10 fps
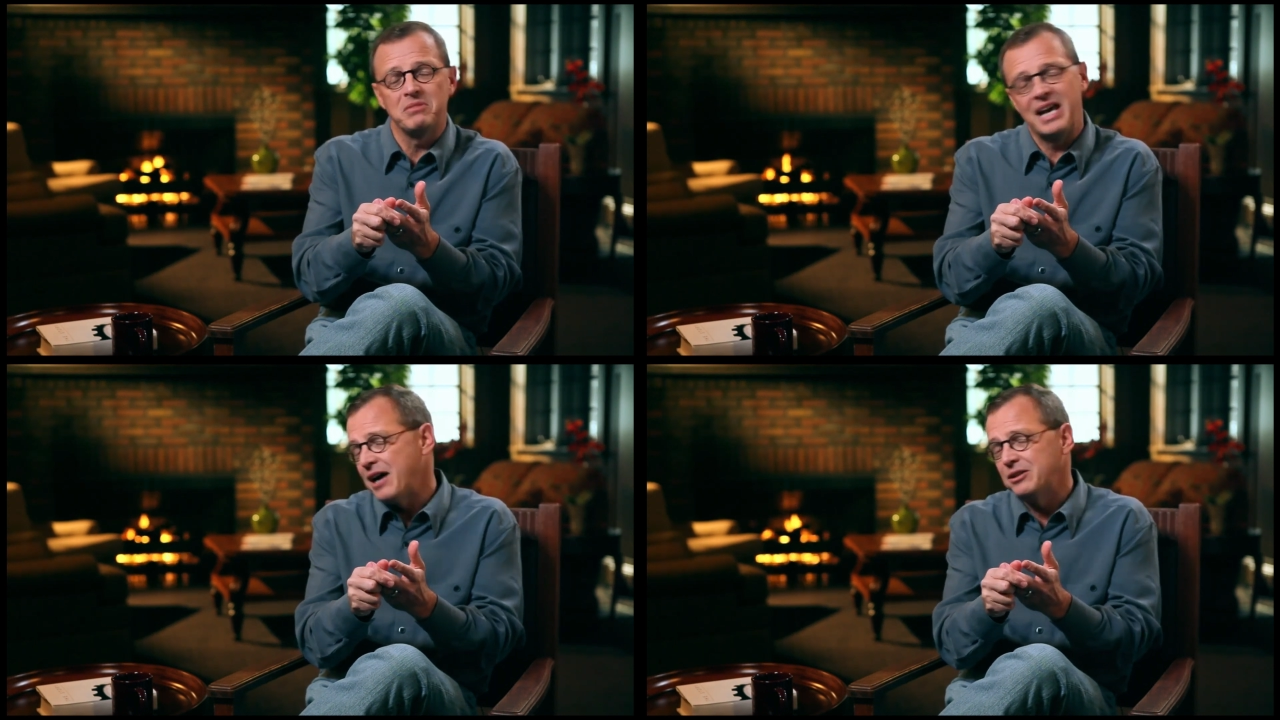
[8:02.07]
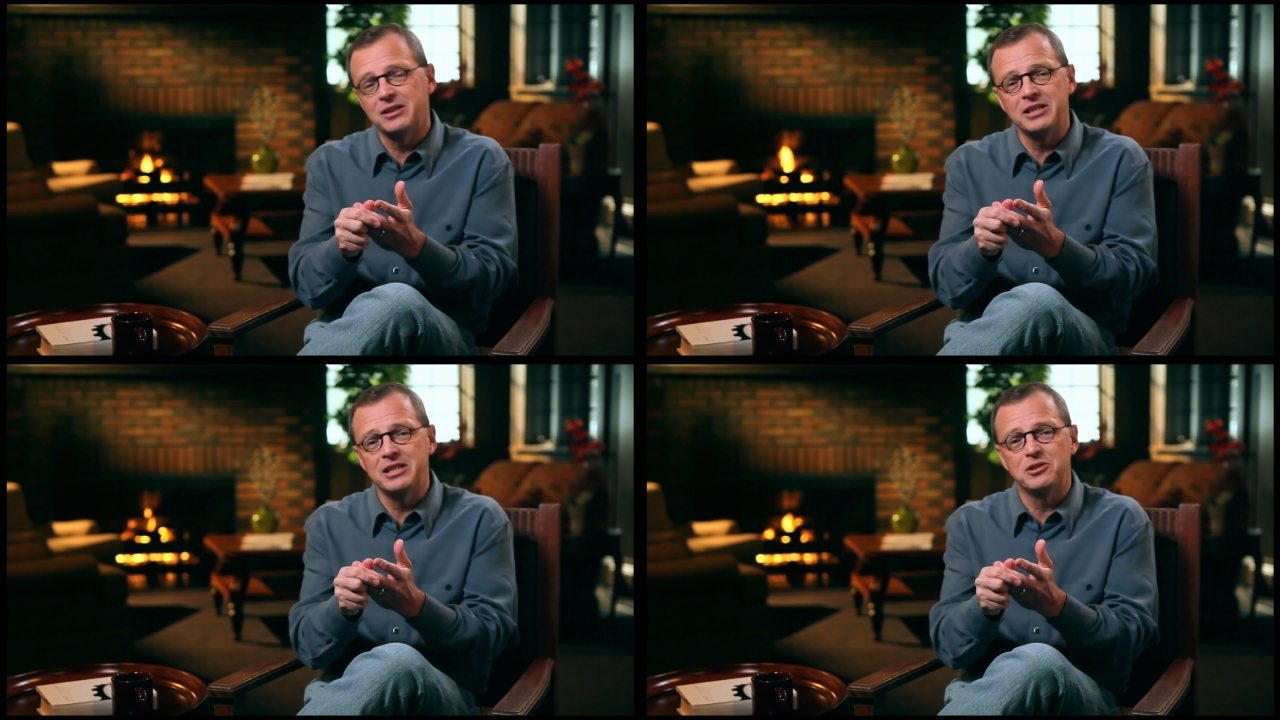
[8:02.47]

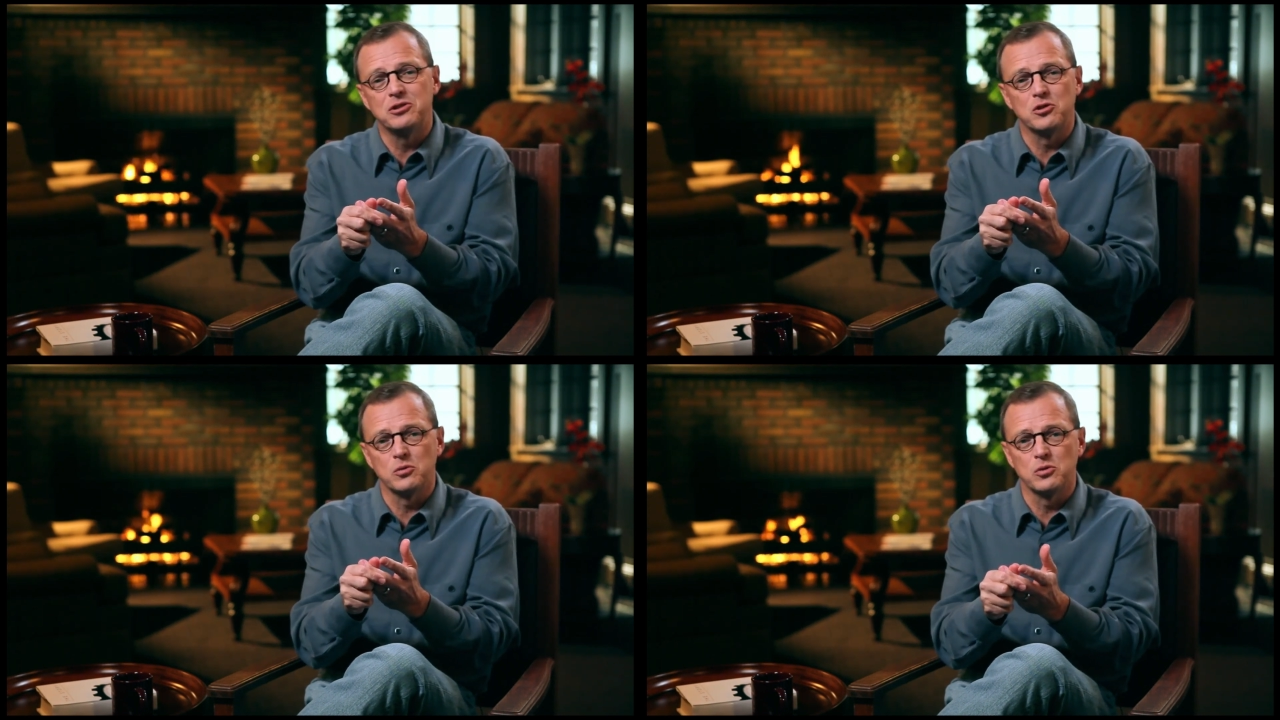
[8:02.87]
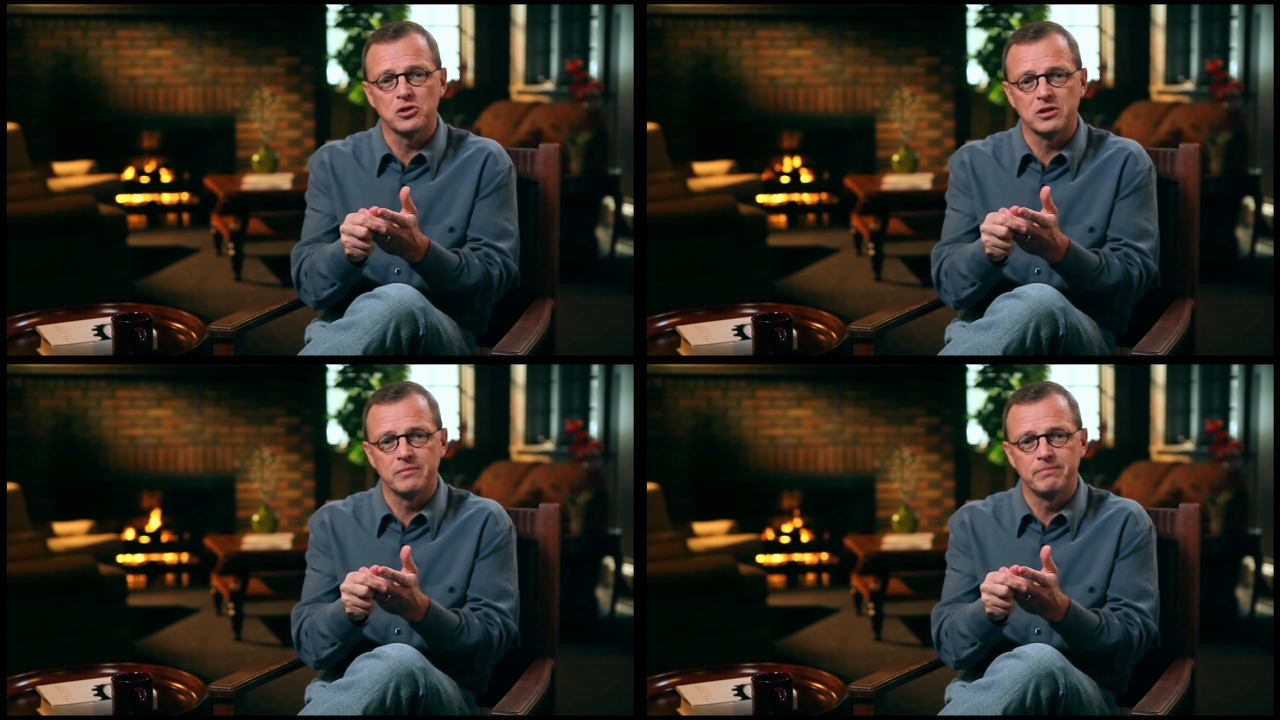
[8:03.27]
Galilee to
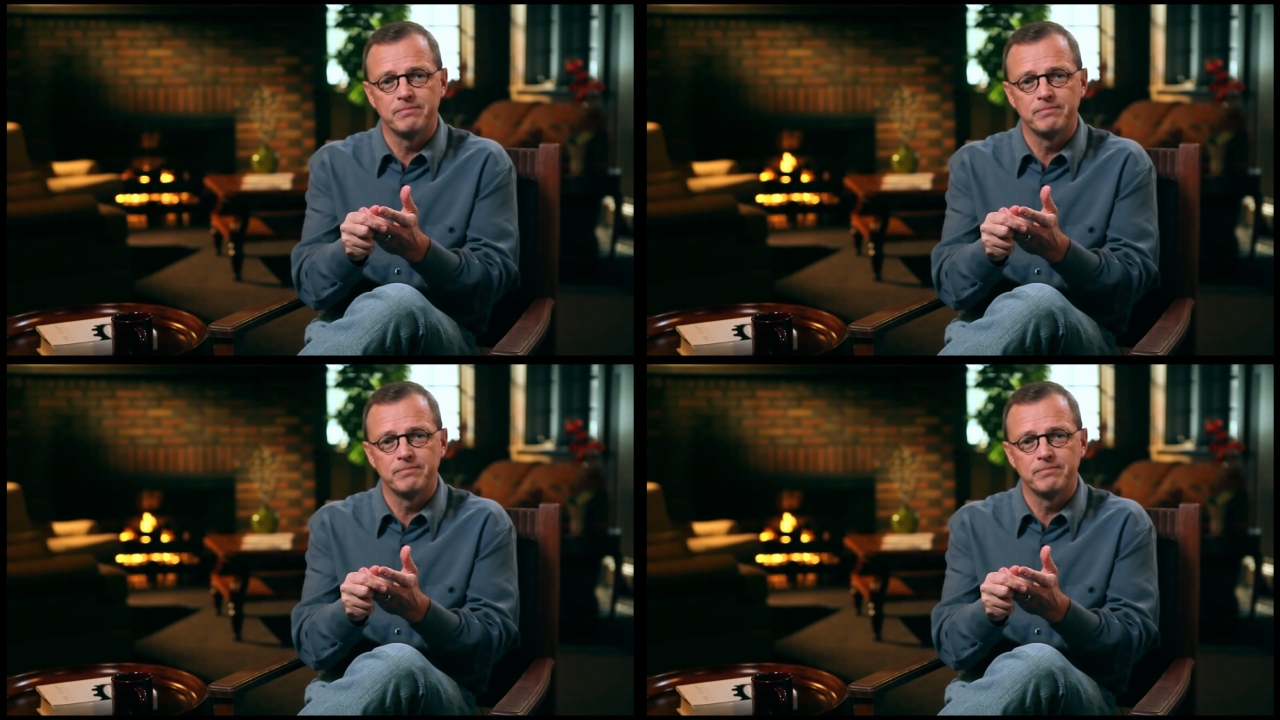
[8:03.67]
Jerusalem.